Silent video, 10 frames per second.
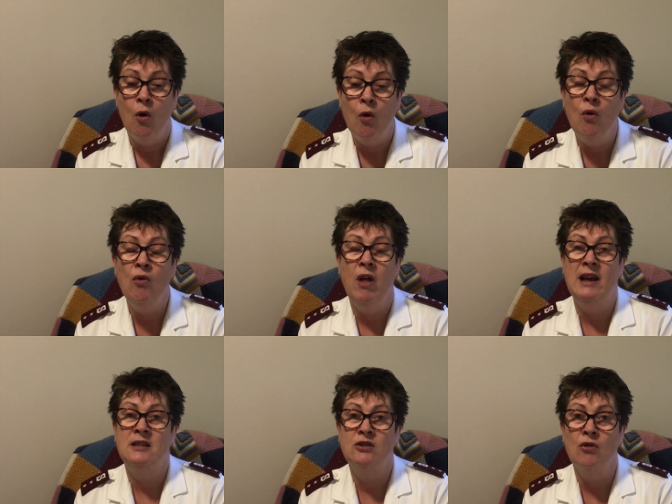all
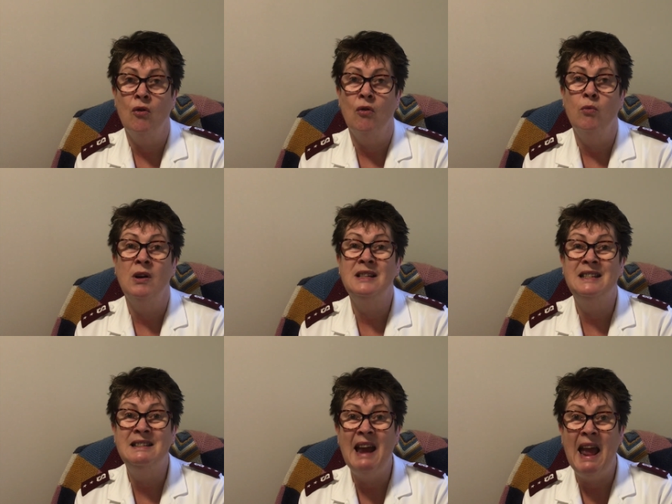they saw was
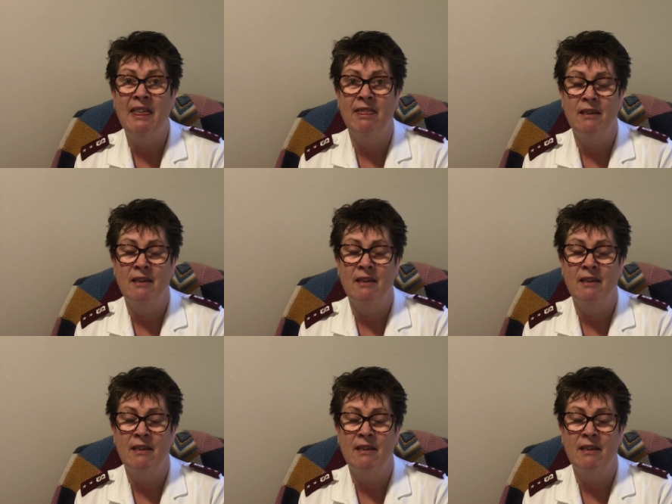death.